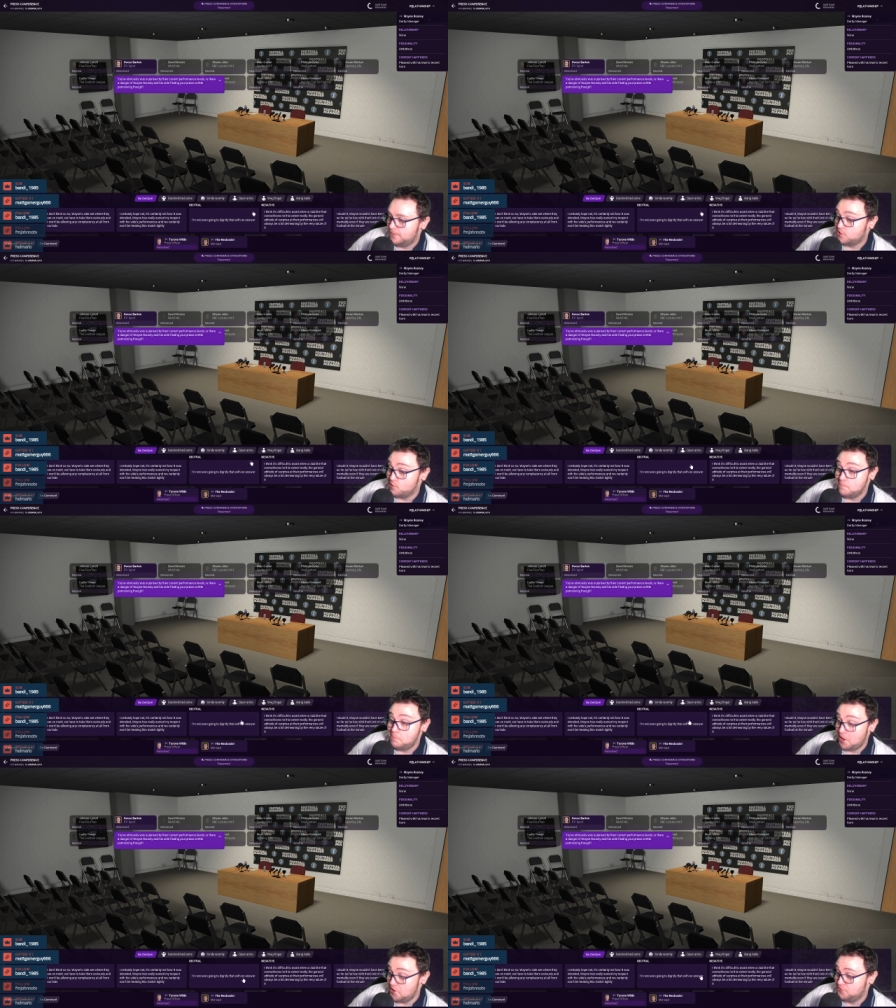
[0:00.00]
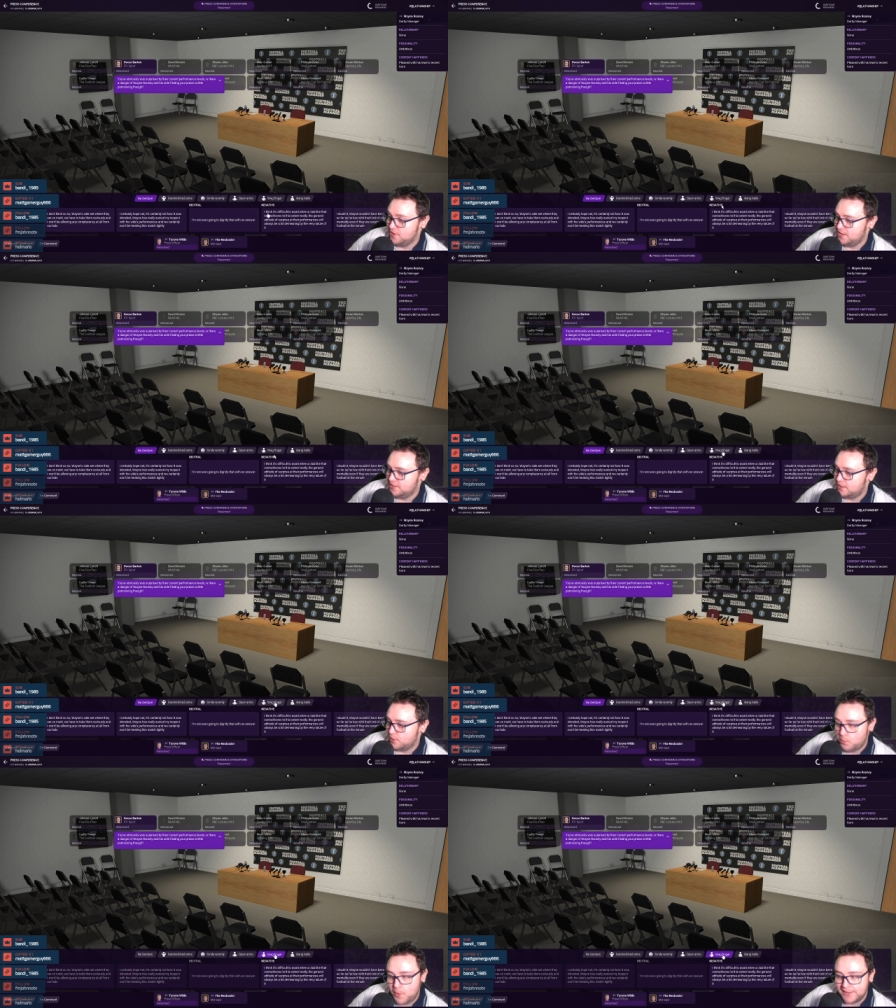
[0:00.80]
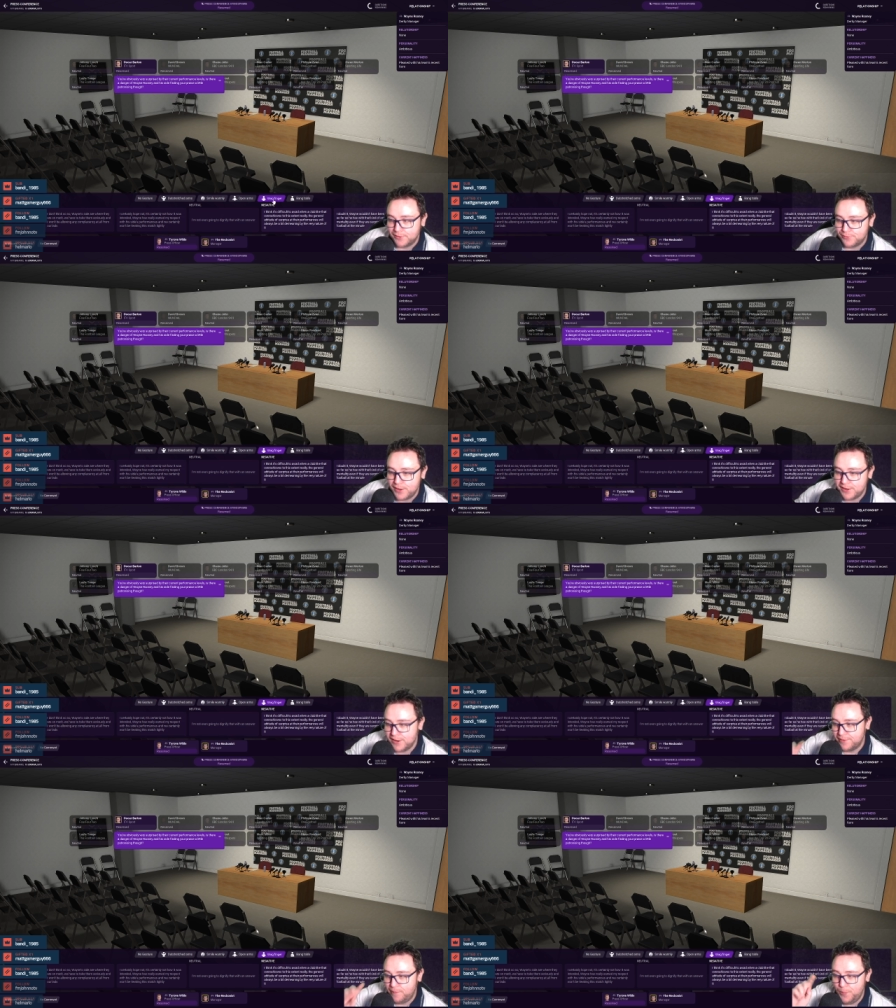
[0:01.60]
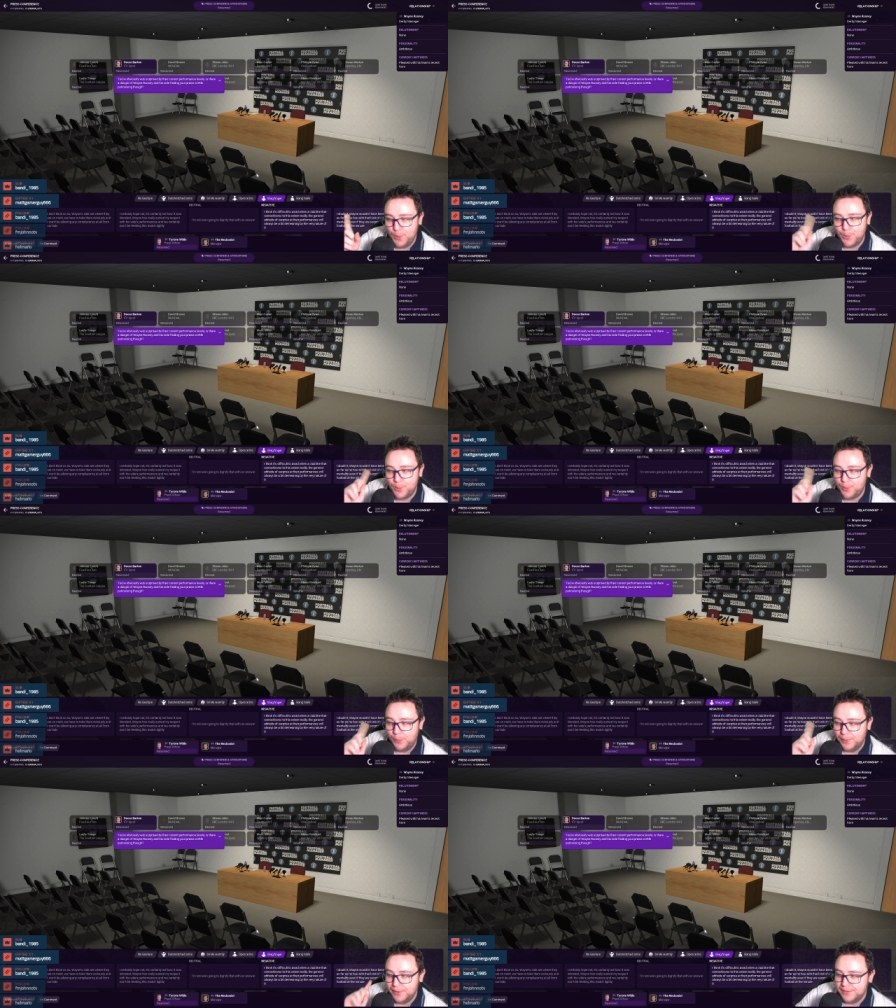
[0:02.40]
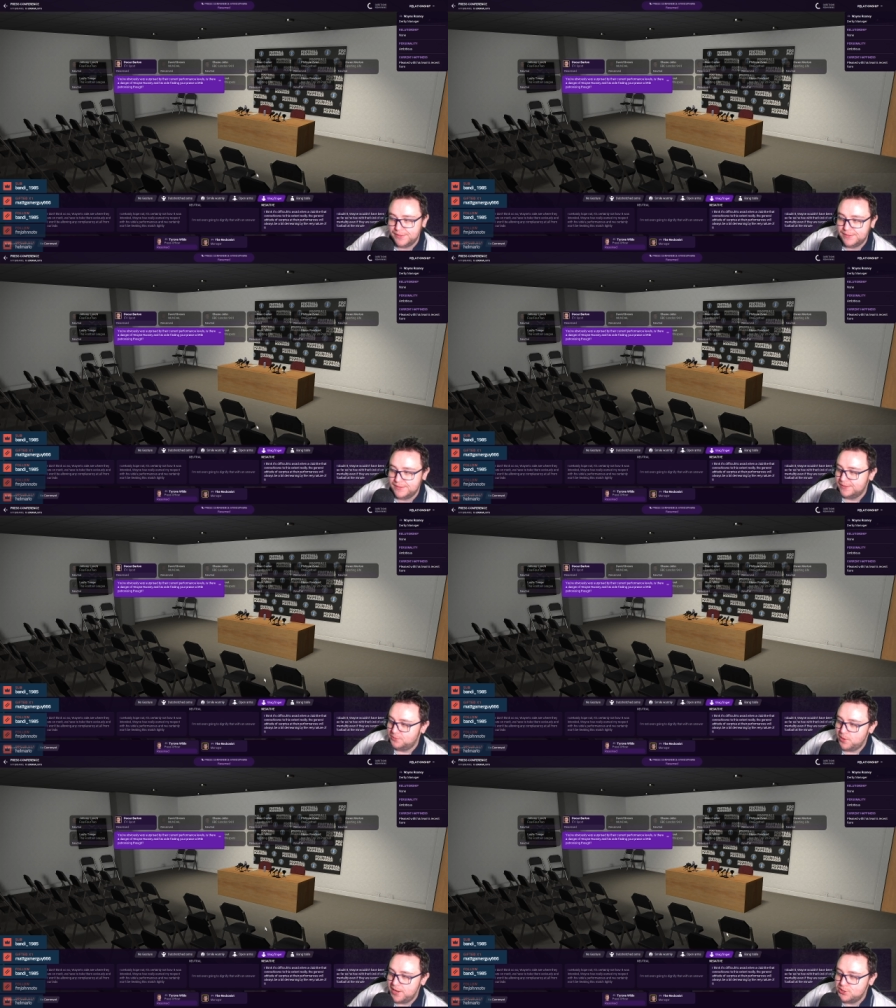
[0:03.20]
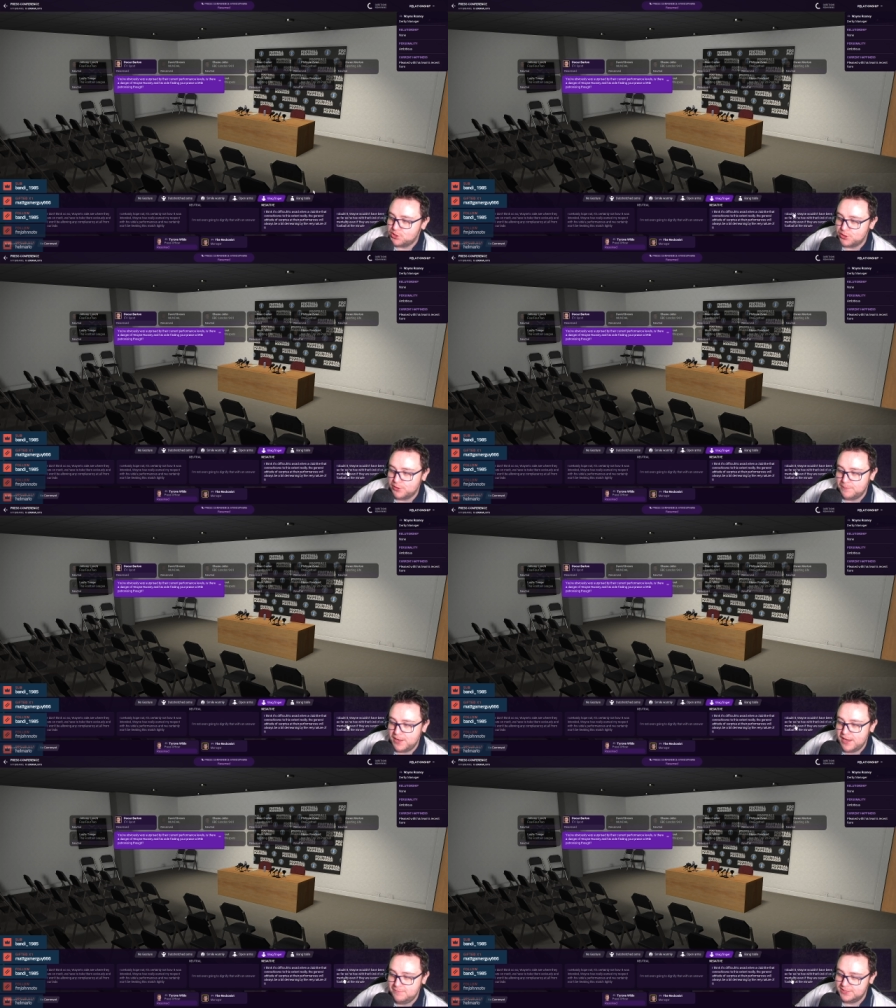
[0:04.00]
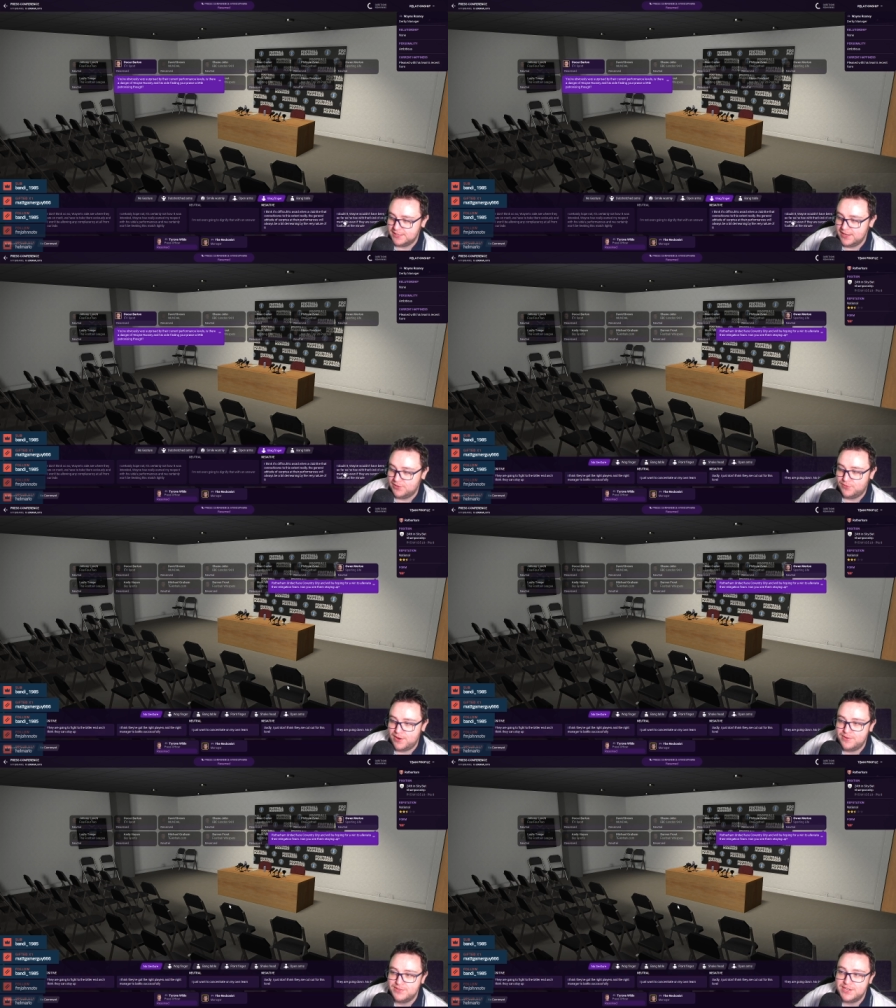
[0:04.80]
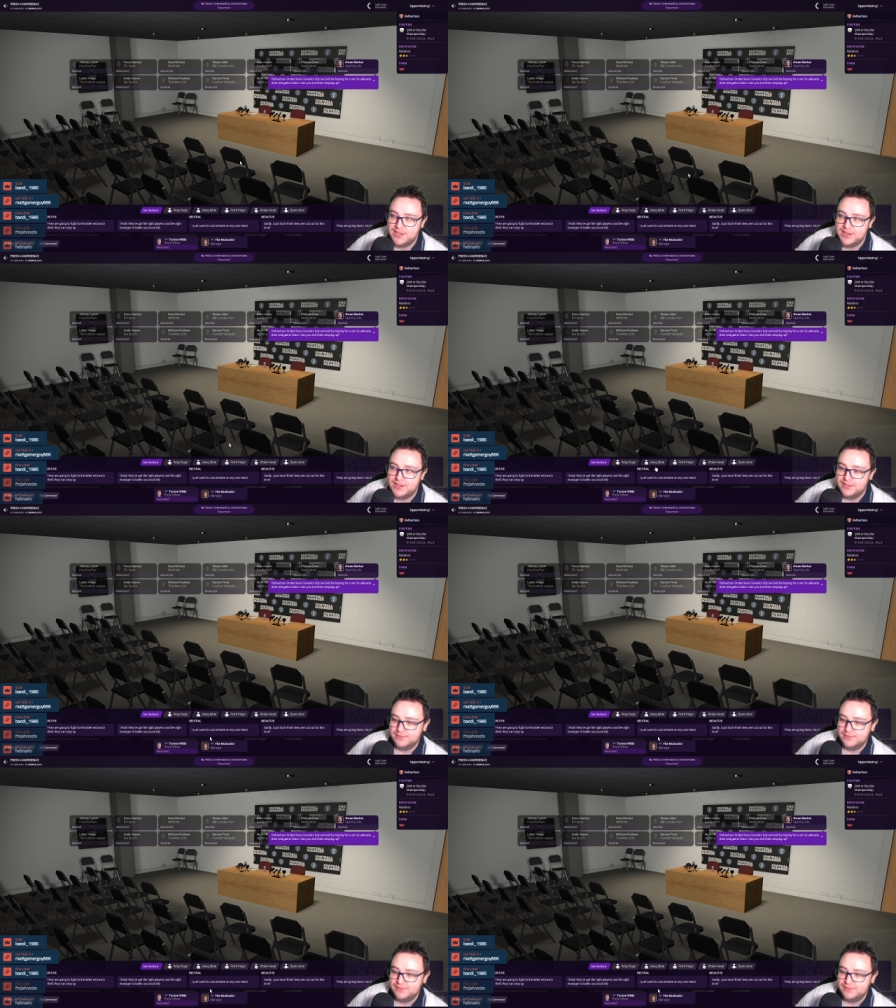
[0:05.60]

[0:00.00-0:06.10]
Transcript: Sorry, patronizing. I'm going to wag the finger and go, oh, Wayne shouldn't have been able to get as far as he did.